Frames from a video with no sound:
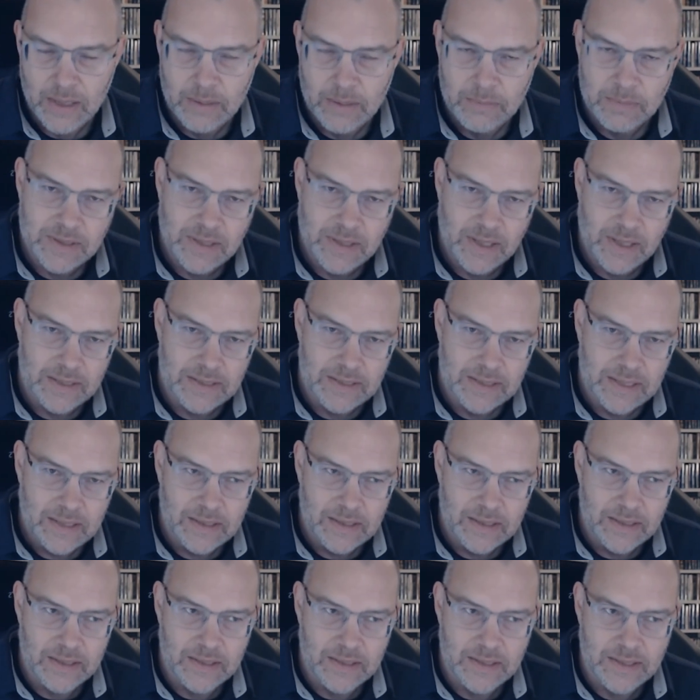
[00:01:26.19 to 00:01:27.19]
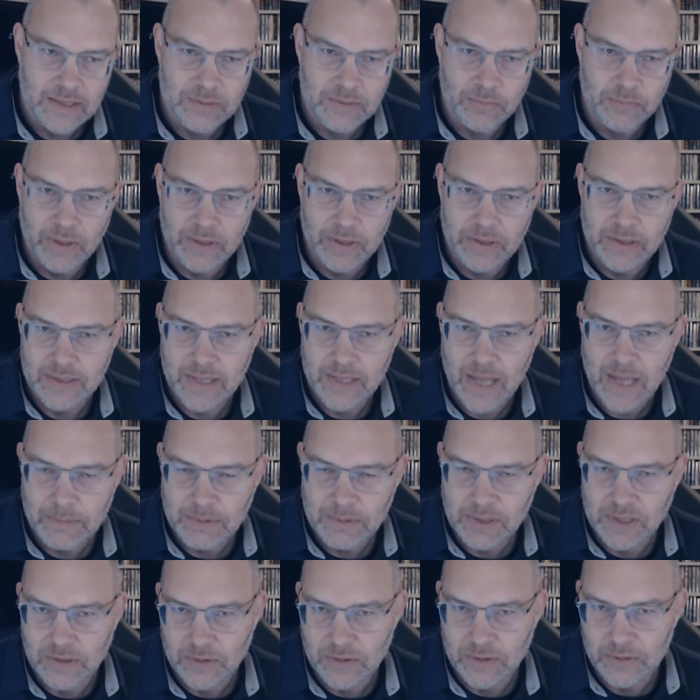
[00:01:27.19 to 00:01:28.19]
Because the idea is, yes, well, it is
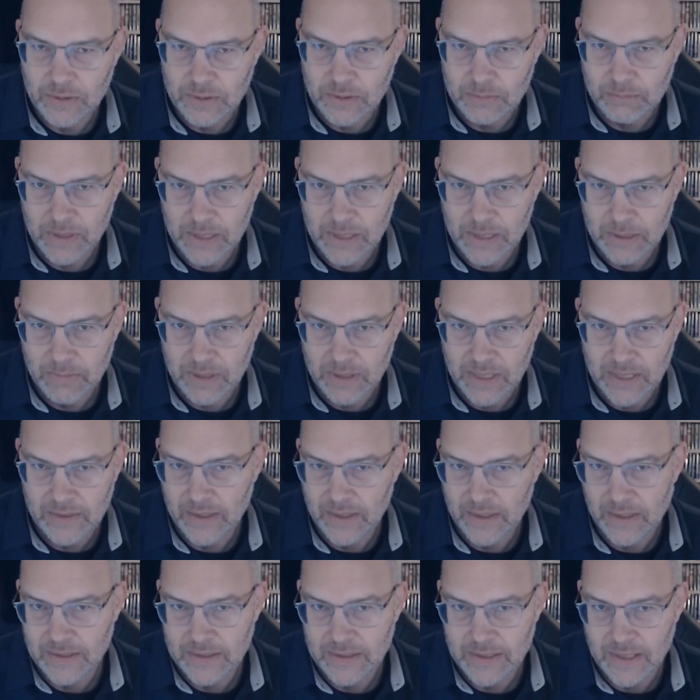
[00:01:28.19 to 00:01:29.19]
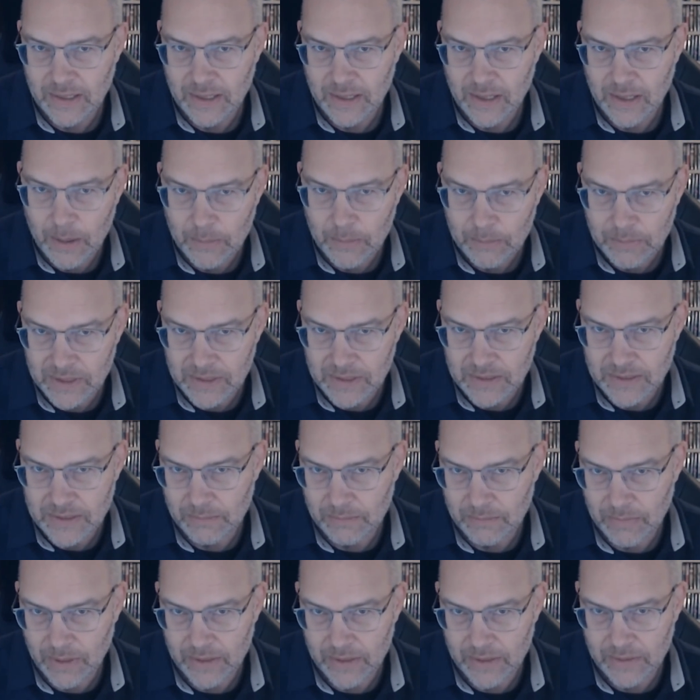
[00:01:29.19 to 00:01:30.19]
absolutely true in B2B that it's not companies
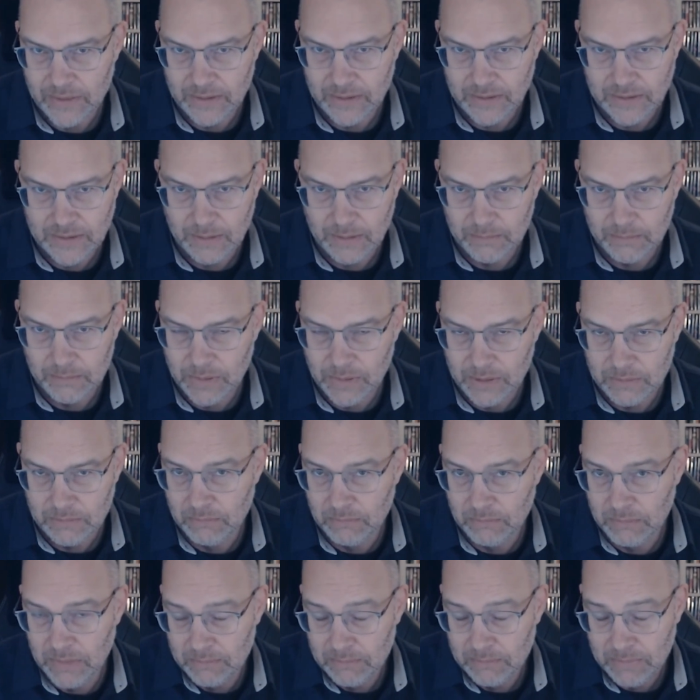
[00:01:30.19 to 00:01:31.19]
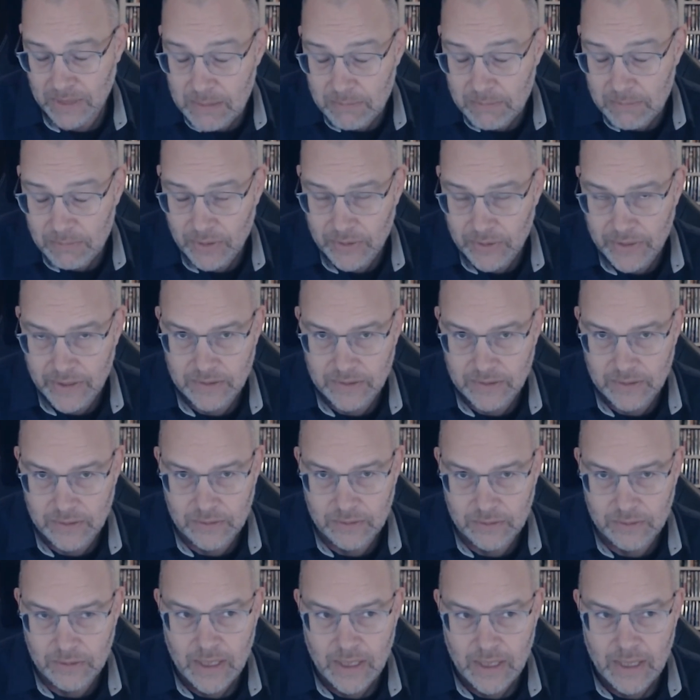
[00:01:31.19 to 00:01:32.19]
that buy things, but people that
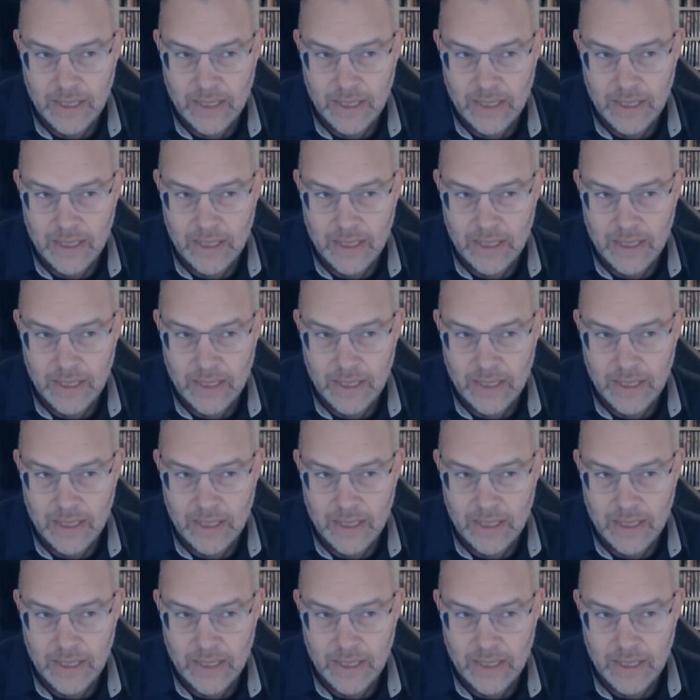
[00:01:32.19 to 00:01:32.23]
do.